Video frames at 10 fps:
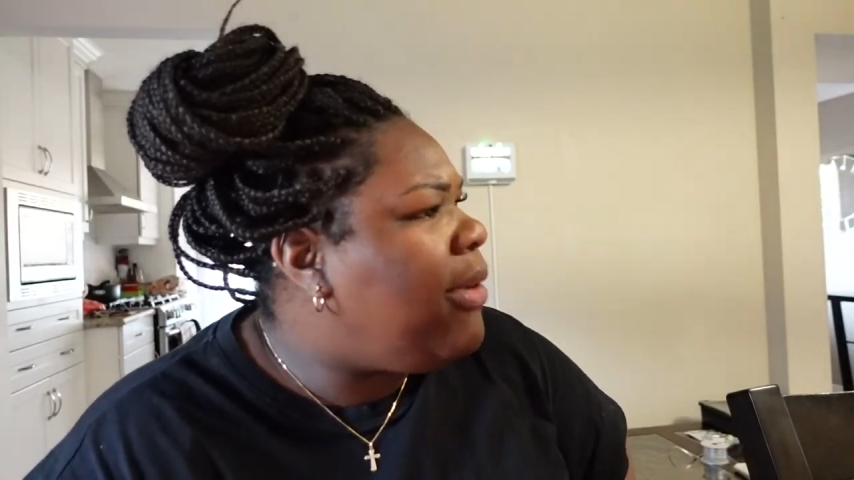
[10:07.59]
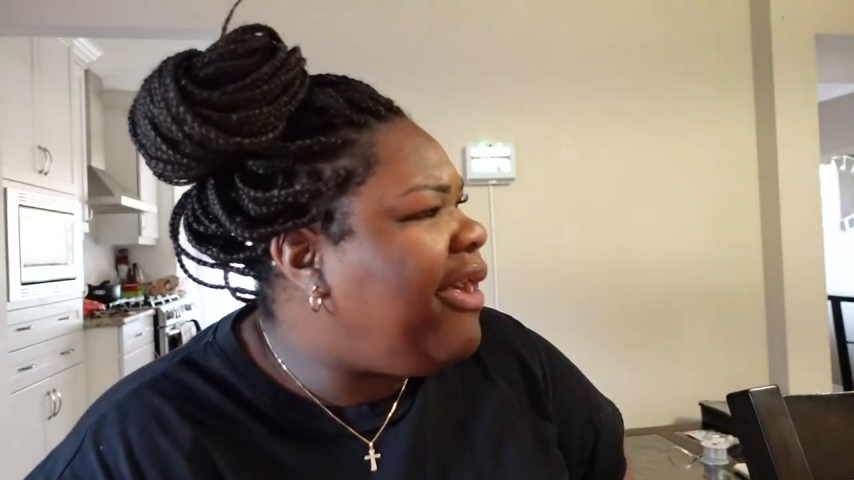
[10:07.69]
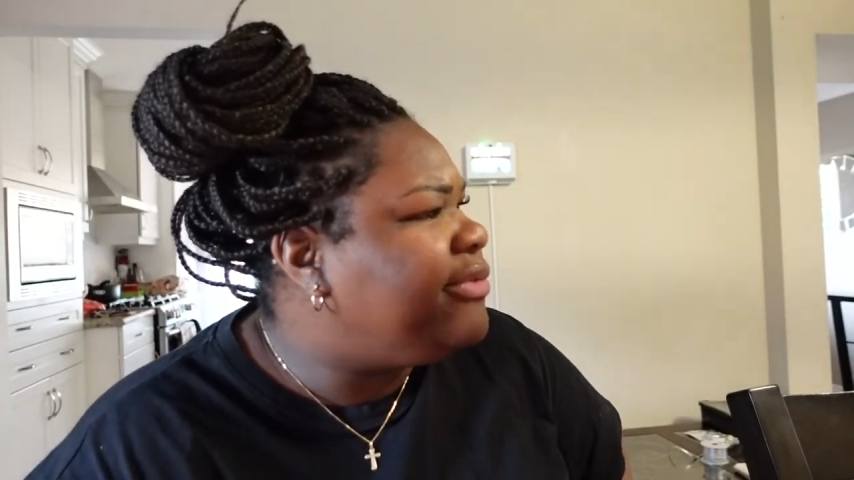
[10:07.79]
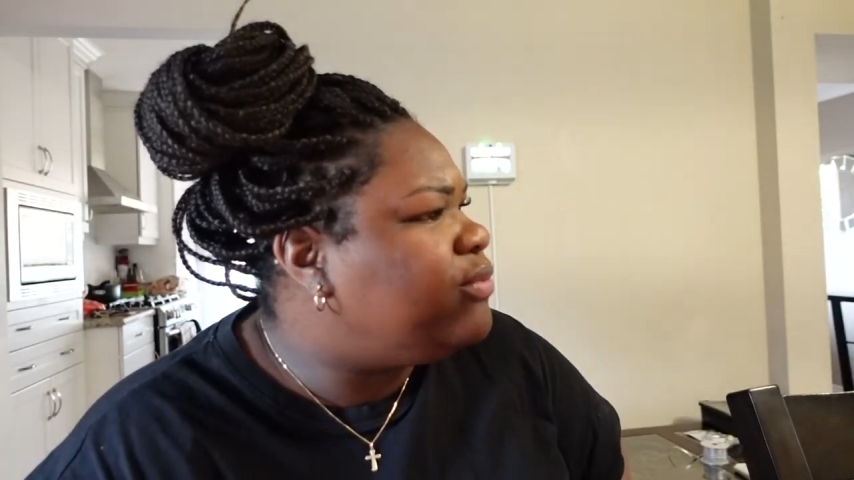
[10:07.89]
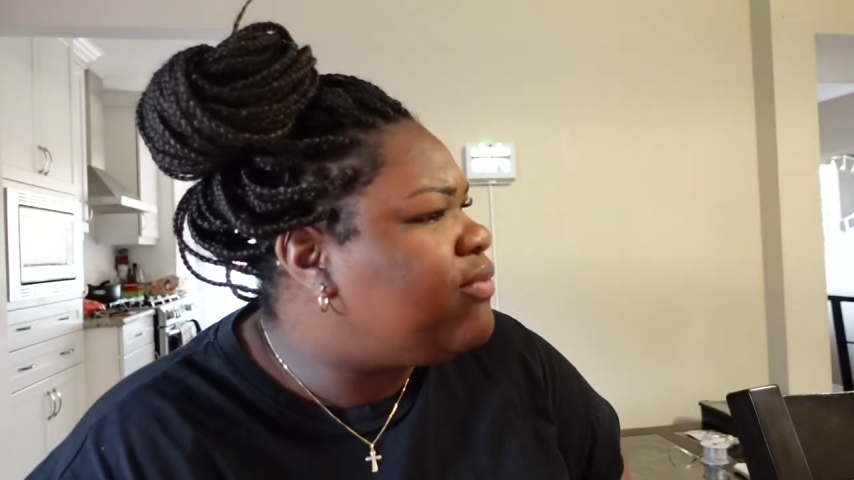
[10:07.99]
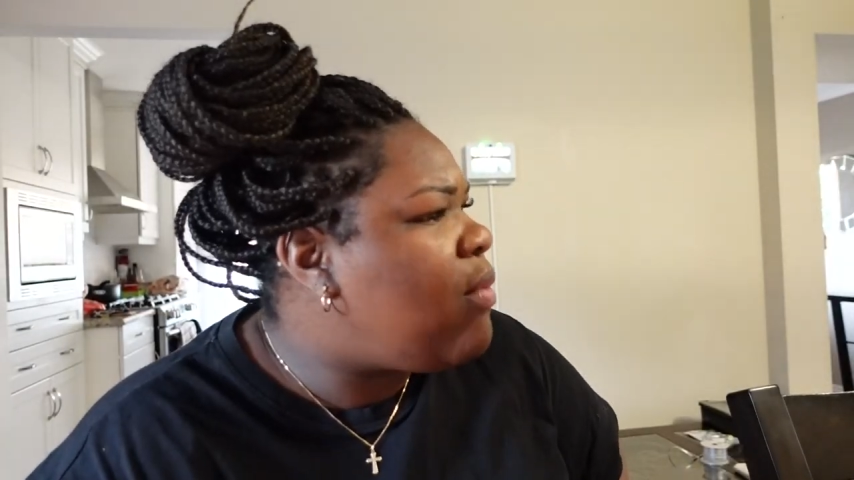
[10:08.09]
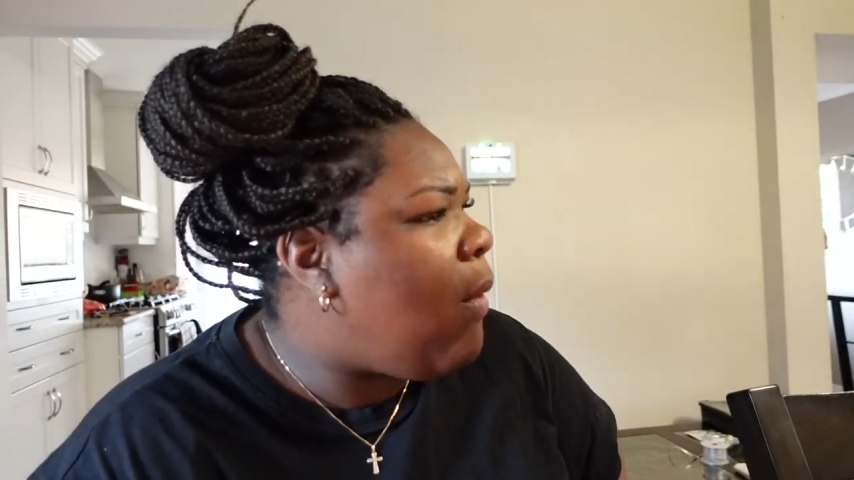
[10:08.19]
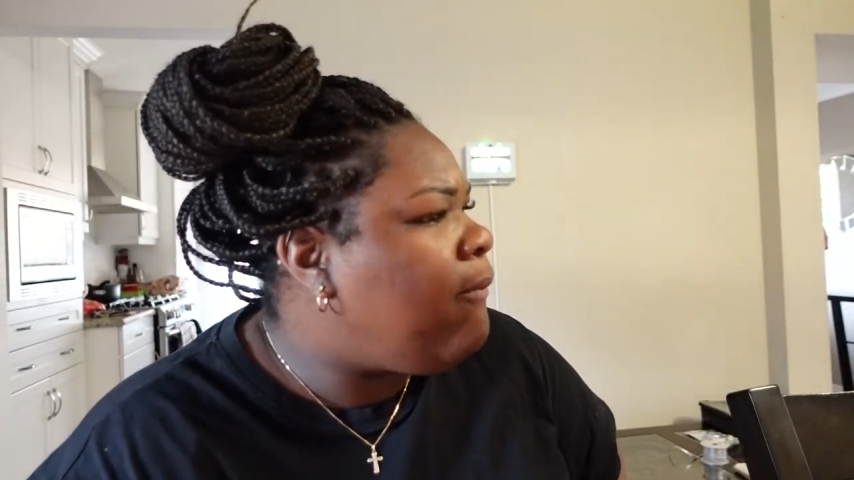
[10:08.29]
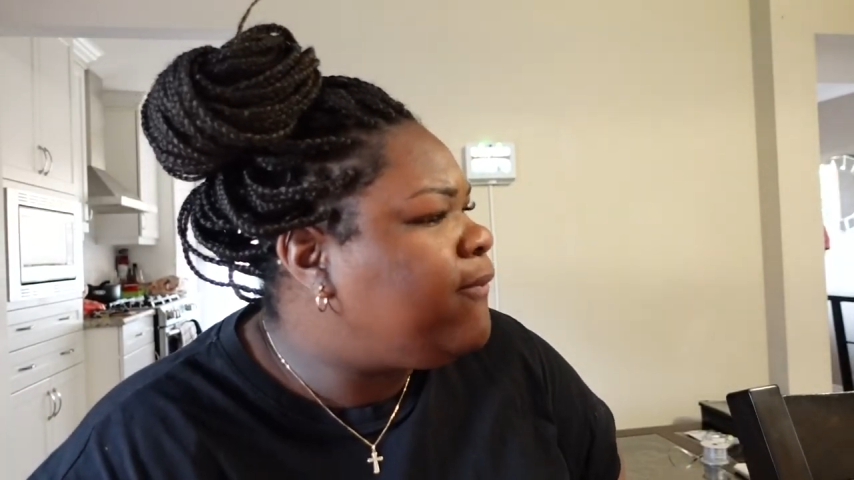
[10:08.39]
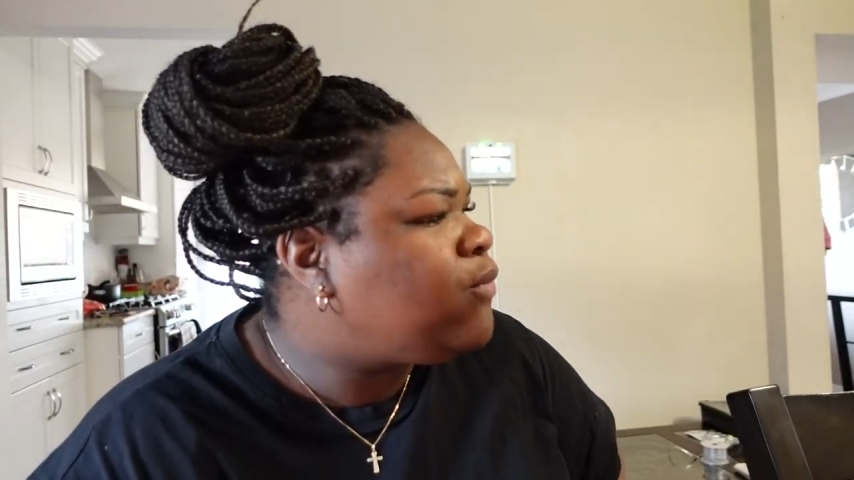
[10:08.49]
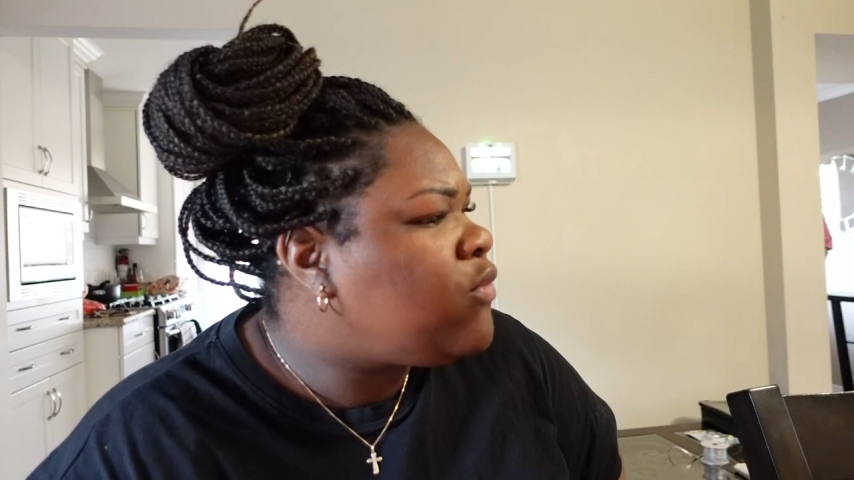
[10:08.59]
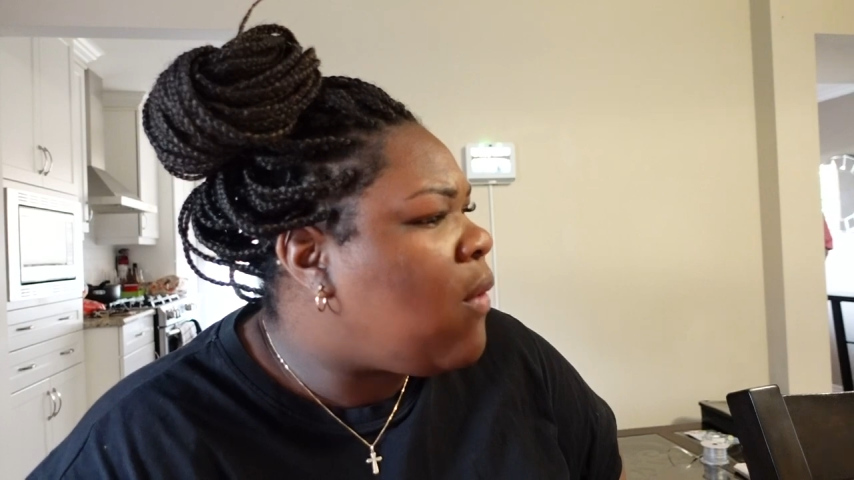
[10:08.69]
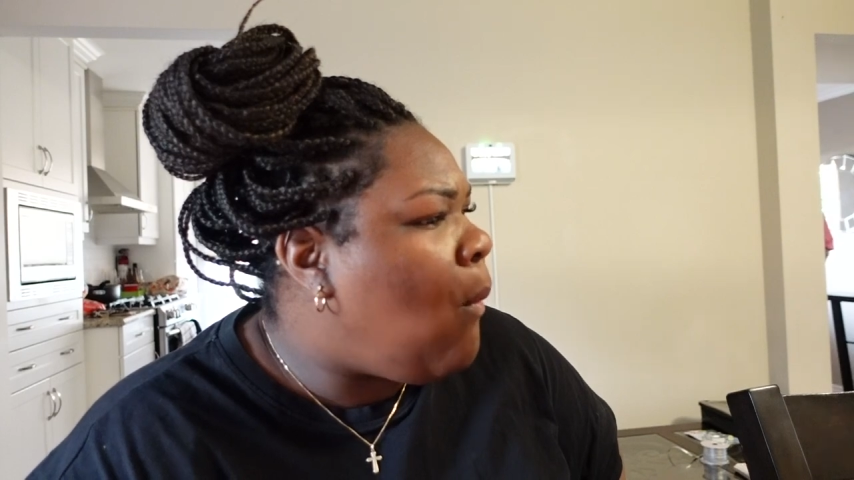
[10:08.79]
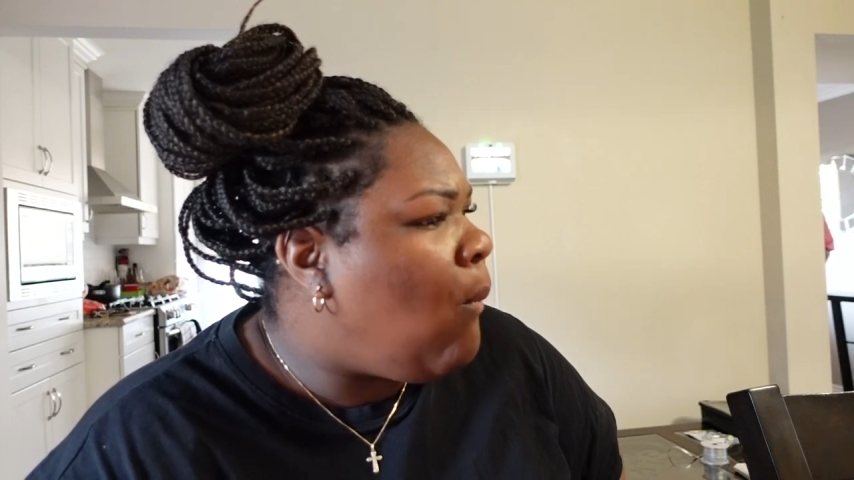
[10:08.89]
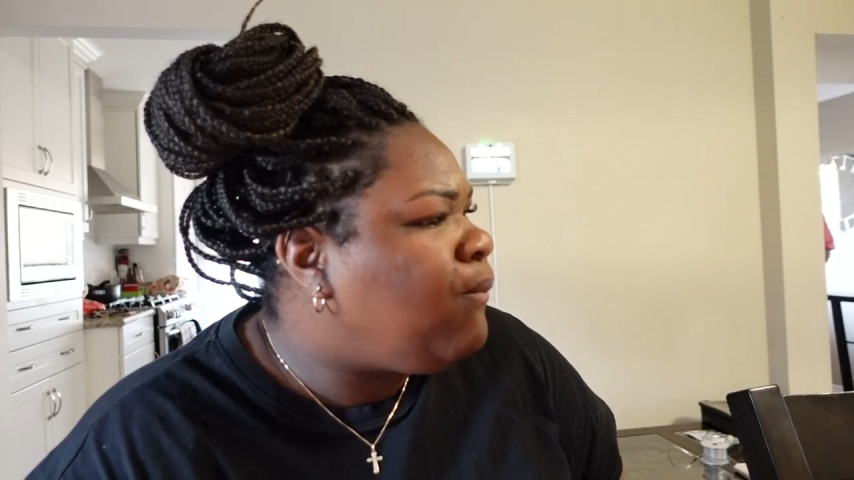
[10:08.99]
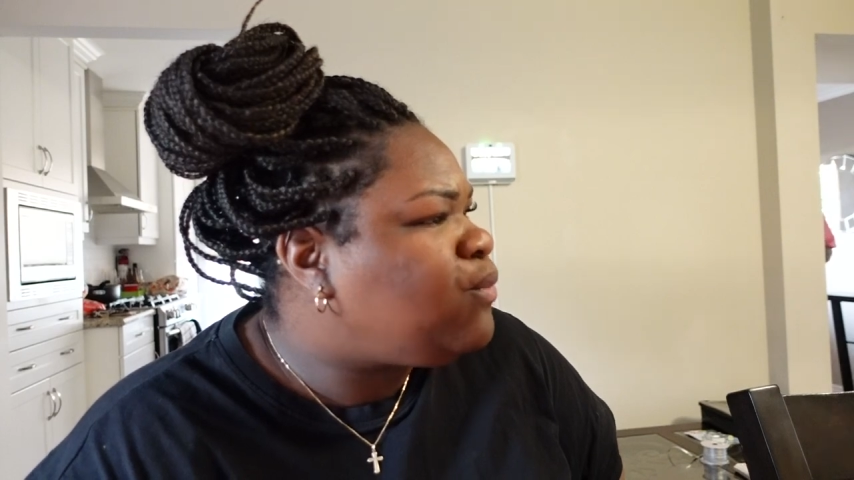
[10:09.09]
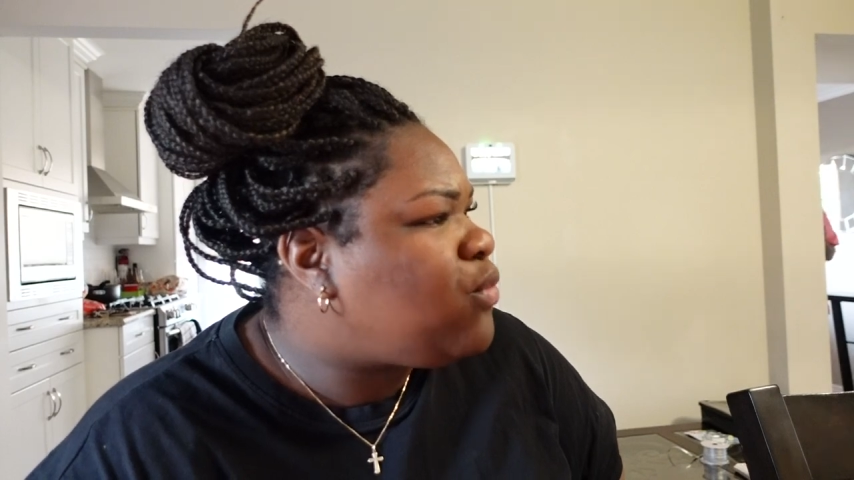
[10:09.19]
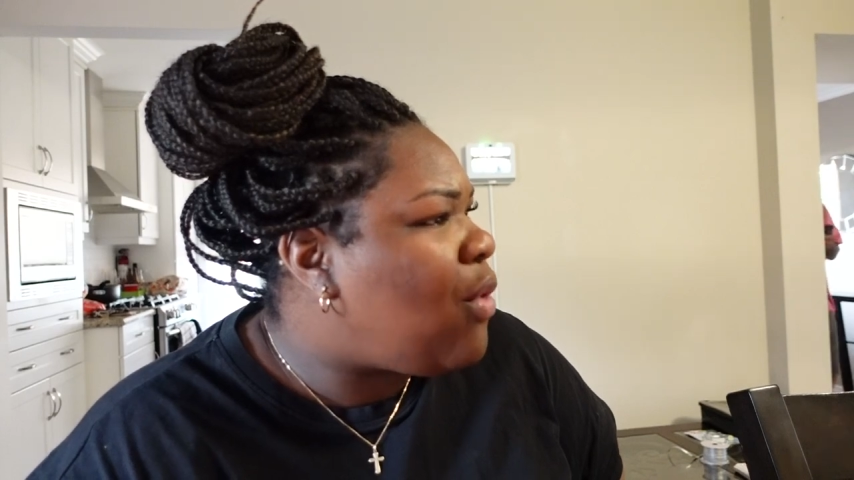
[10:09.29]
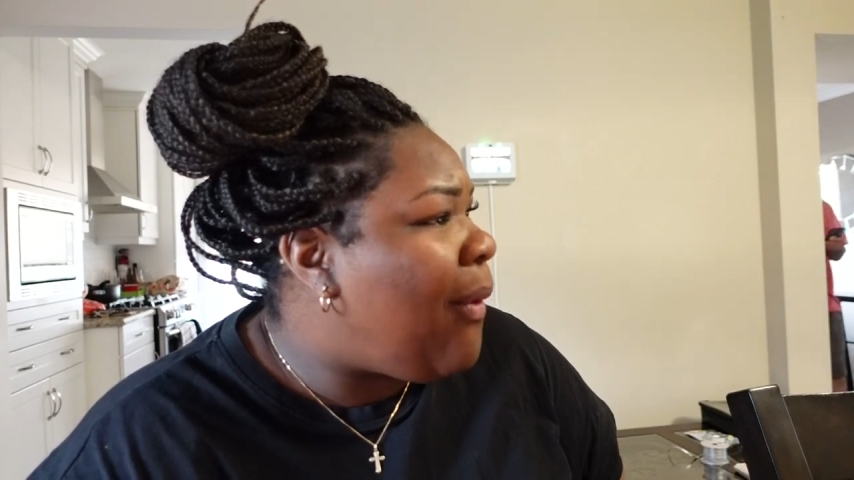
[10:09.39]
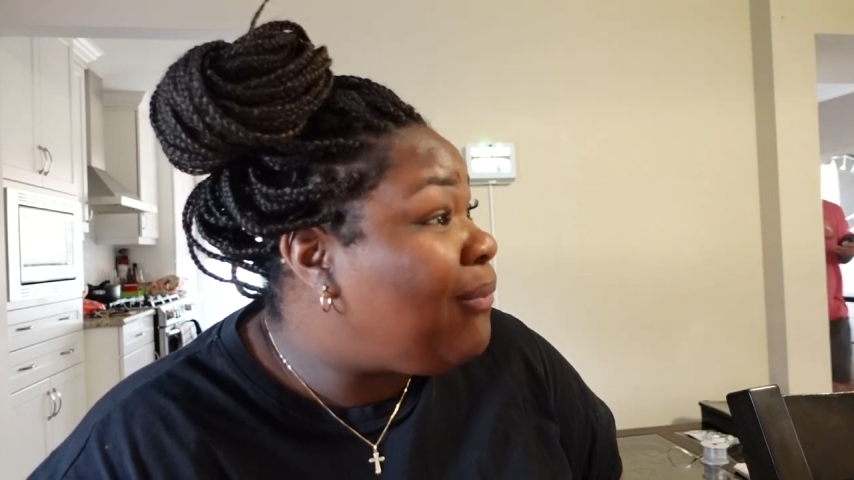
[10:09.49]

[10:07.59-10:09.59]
bed? Around three.